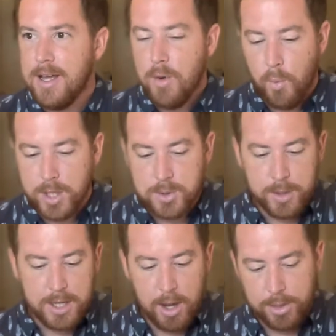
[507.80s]
once
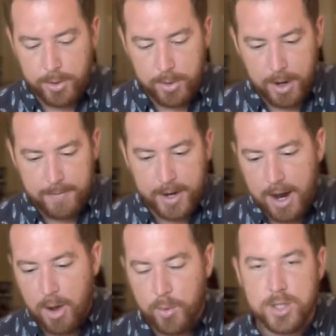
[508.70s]
we go through and I figure
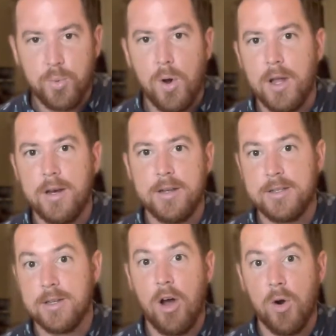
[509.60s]
out which ones
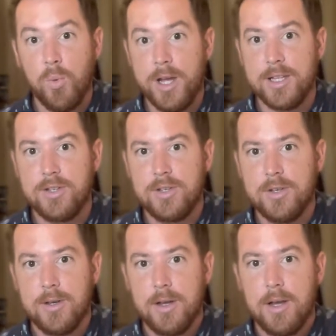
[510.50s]
are which,
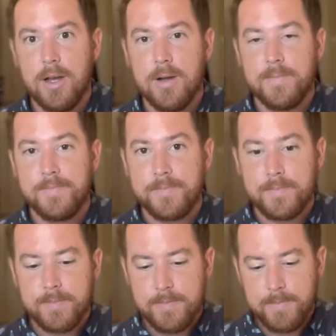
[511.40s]

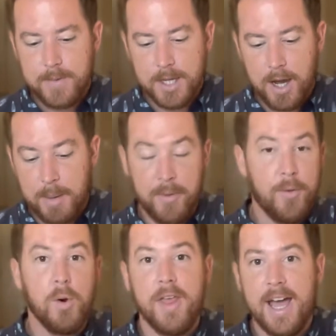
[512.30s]

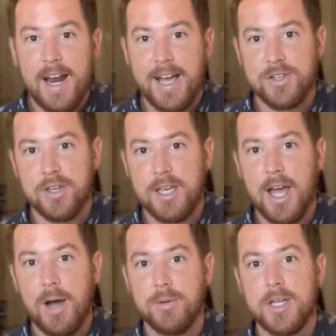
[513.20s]
before that, actually,
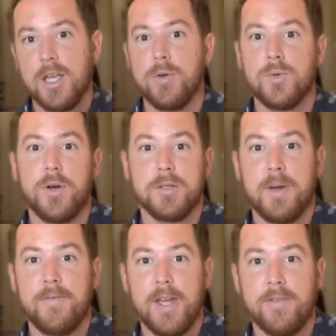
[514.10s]
I will tell you which one is
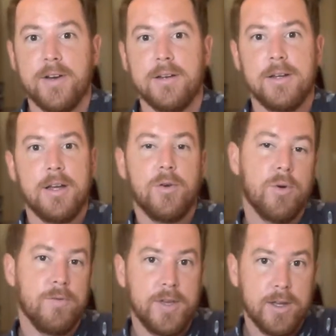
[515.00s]
my favorite.
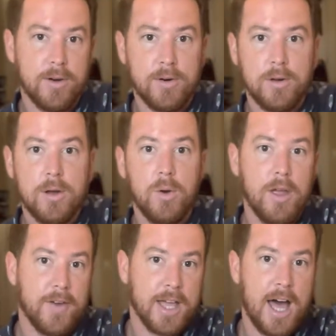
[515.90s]
Reveal
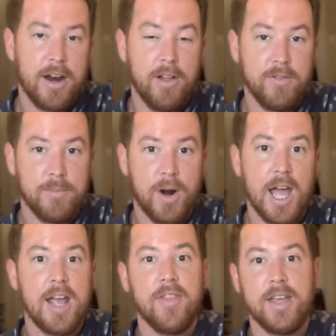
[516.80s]
if I got all of them
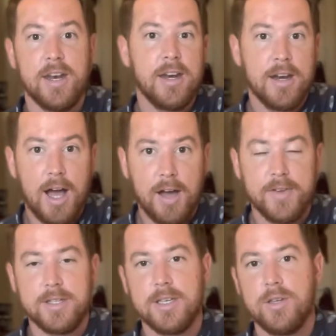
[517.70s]
right, and then
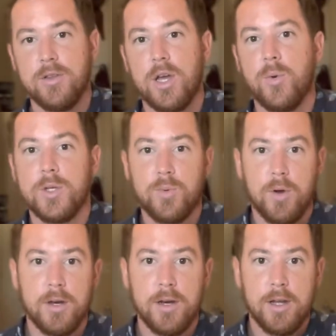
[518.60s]
obviously you'll know which
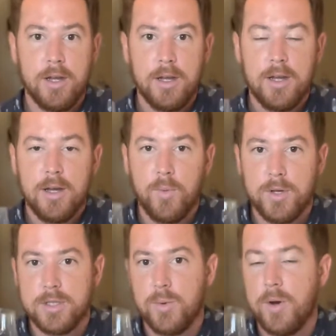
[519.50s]
one
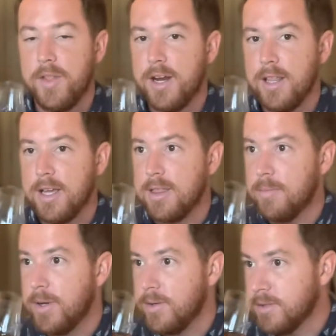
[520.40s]
was the one that I liked the
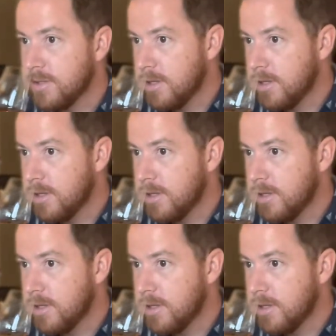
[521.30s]
most.